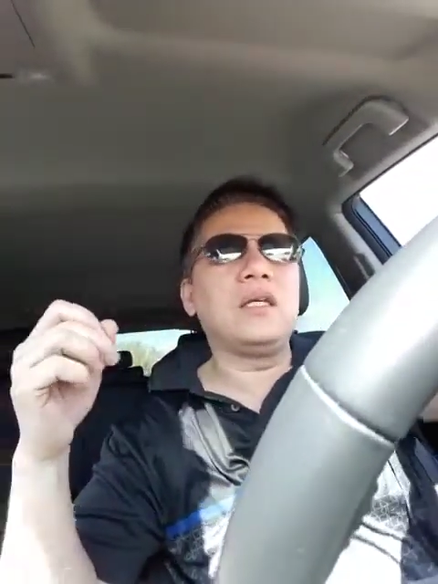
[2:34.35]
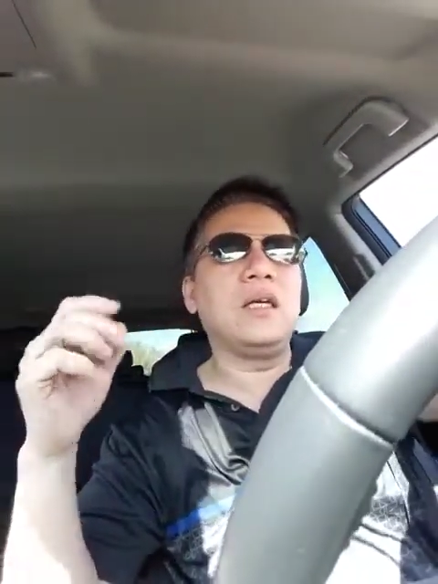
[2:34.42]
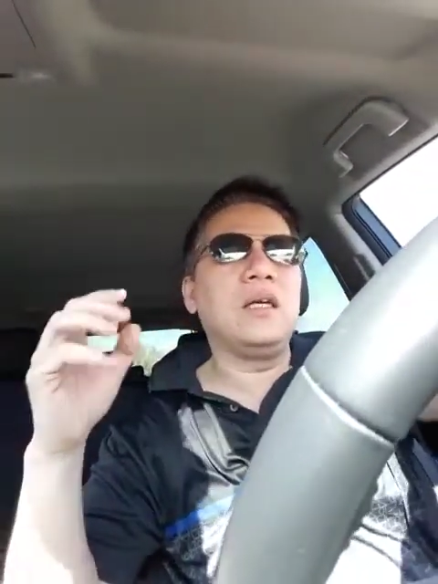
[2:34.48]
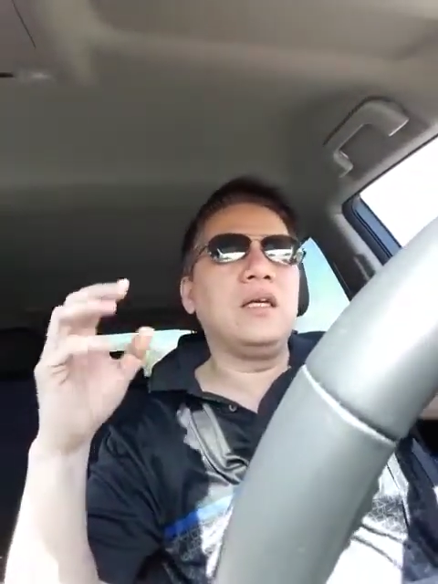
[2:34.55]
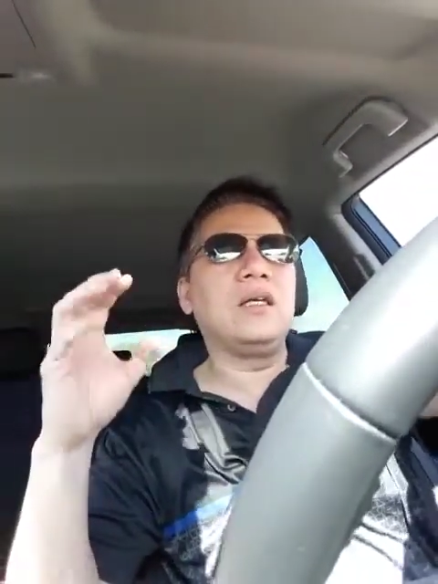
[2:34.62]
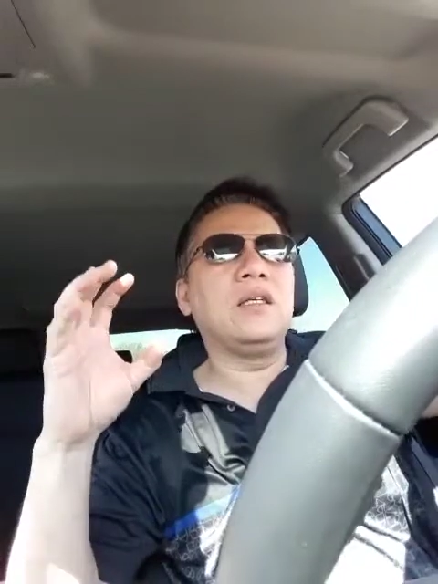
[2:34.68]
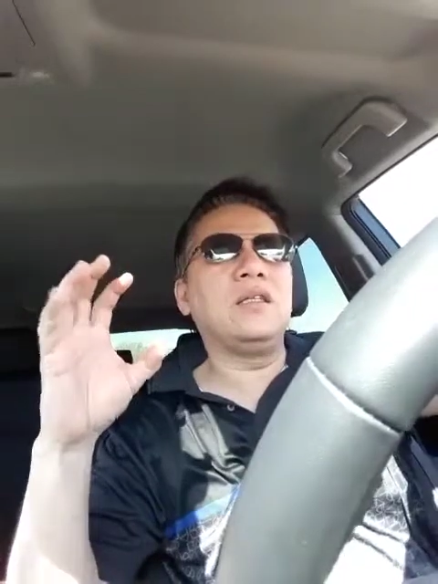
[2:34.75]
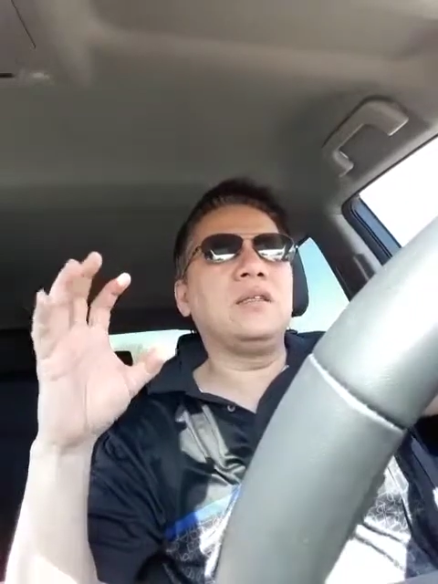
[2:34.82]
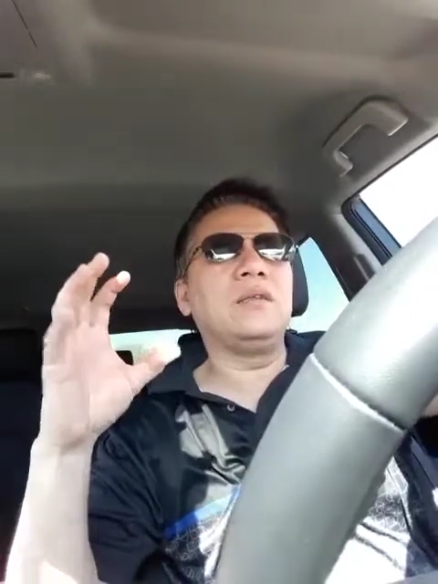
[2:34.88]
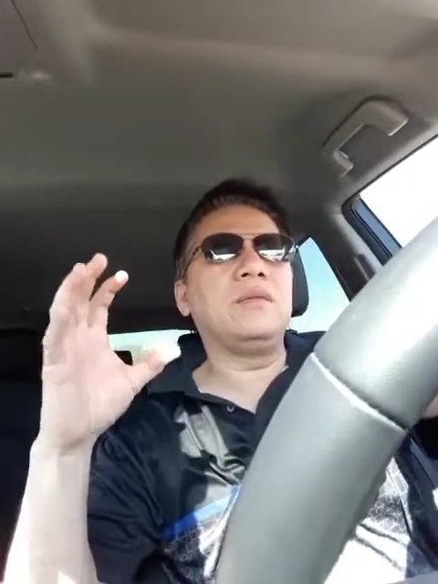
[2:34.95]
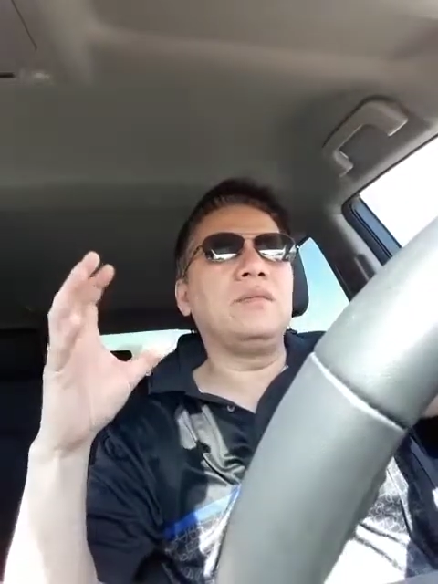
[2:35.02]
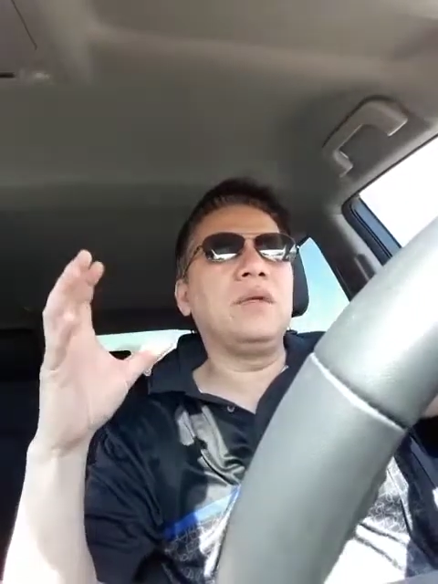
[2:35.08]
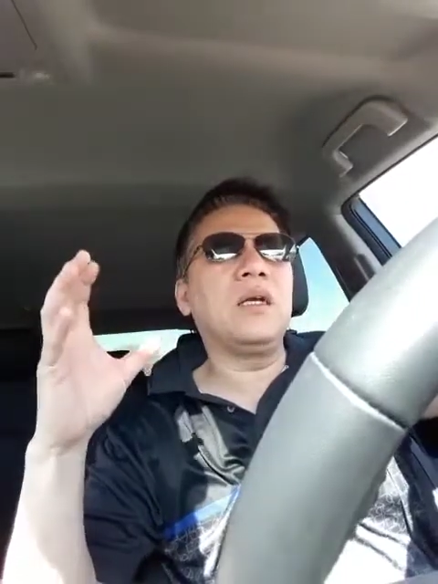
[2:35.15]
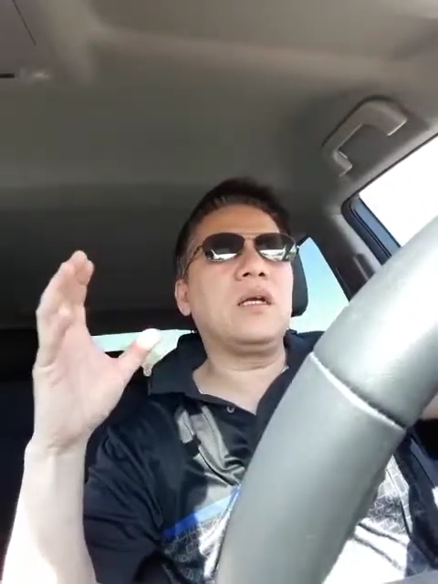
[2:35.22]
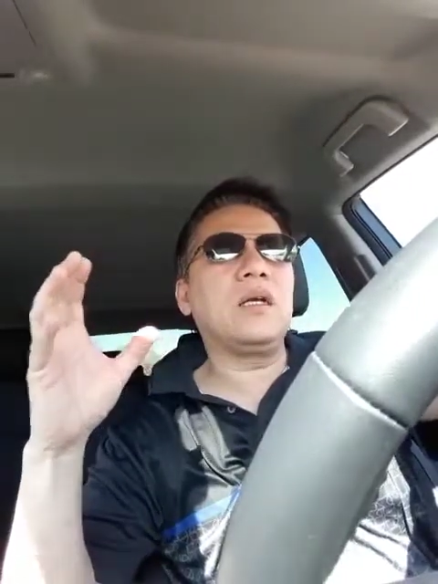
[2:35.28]

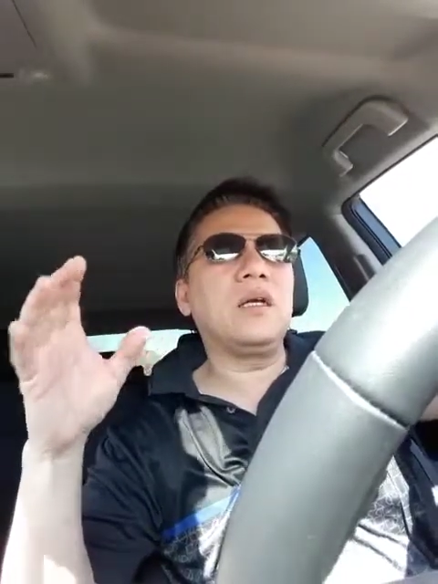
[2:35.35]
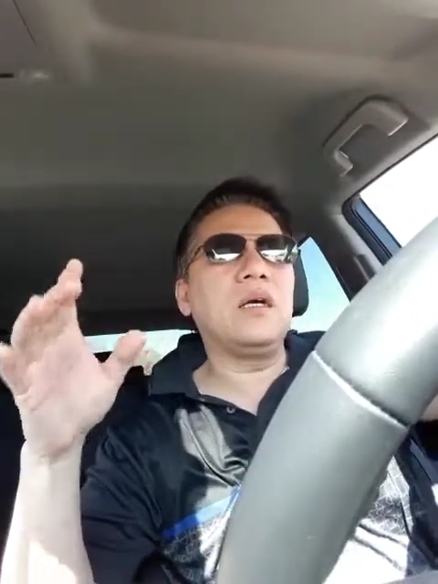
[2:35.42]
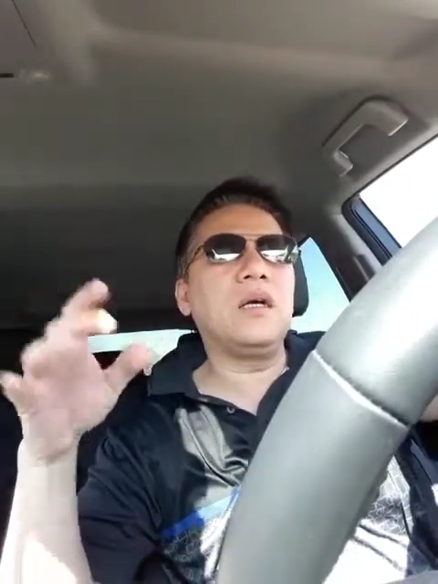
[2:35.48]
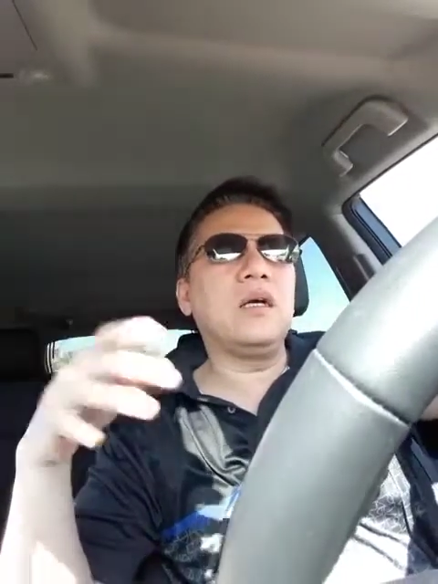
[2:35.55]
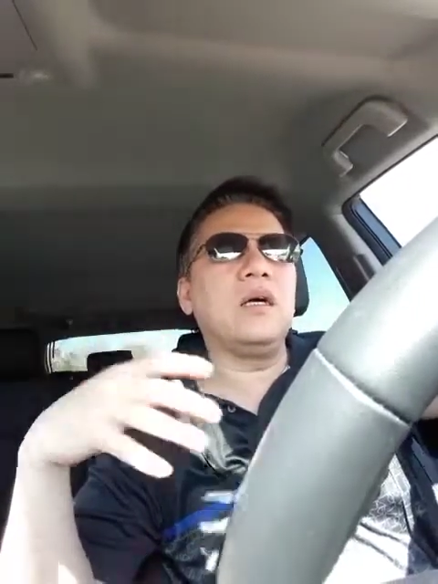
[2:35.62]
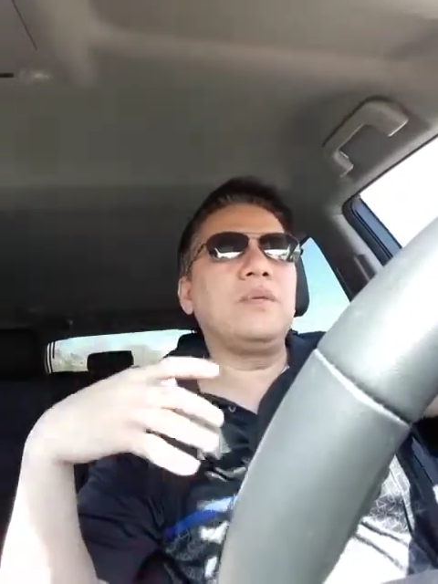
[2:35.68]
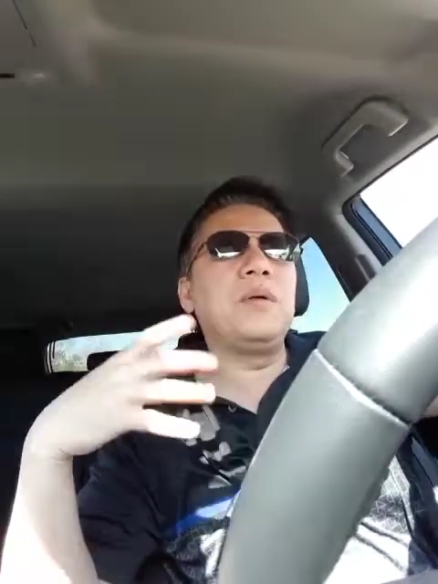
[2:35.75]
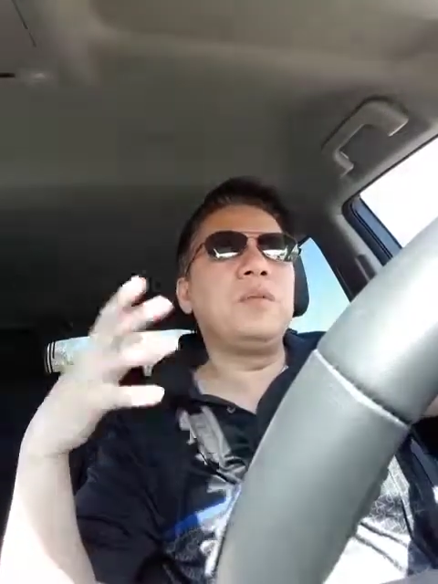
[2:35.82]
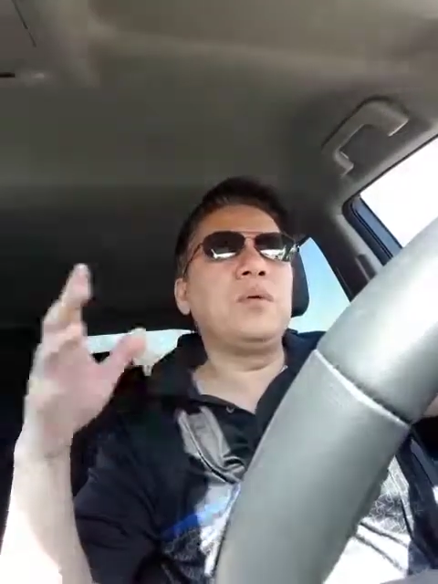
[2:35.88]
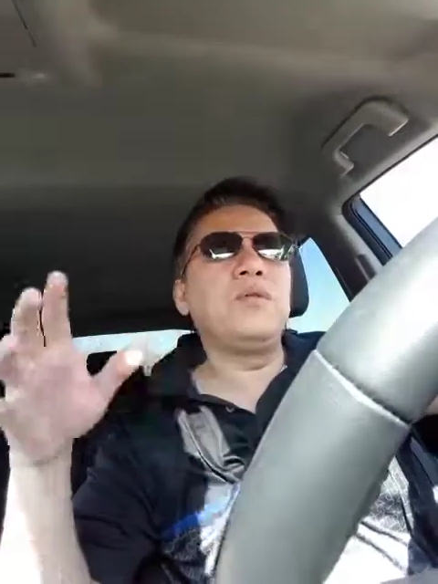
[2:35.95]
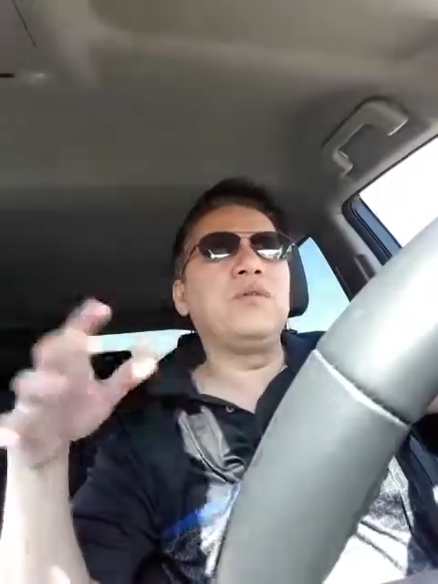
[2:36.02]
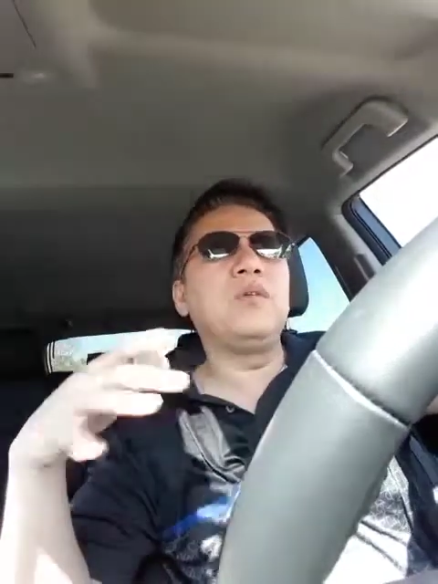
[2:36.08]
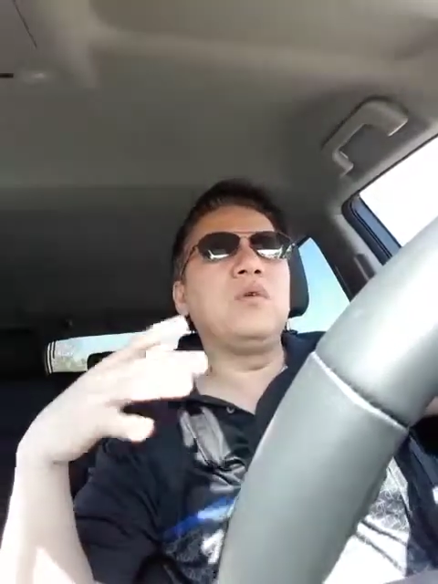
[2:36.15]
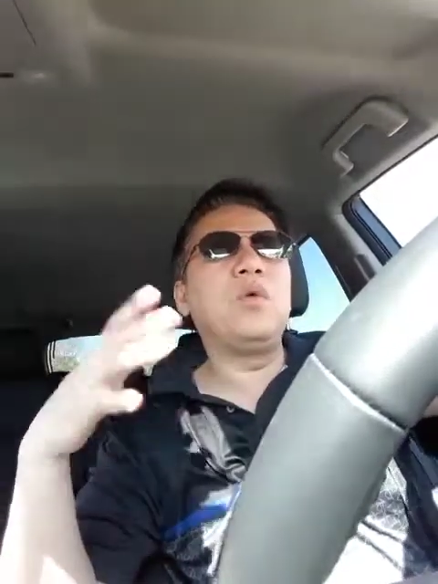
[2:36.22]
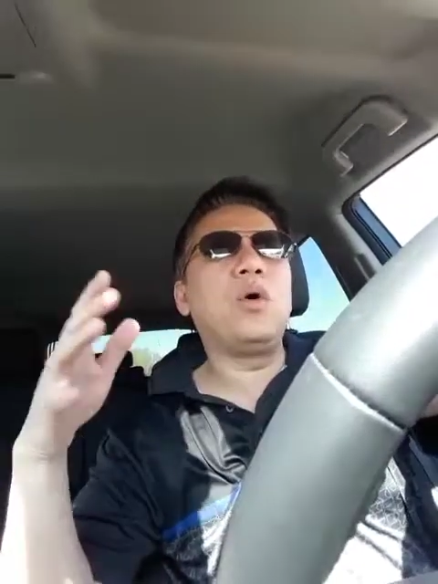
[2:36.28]
and make people feel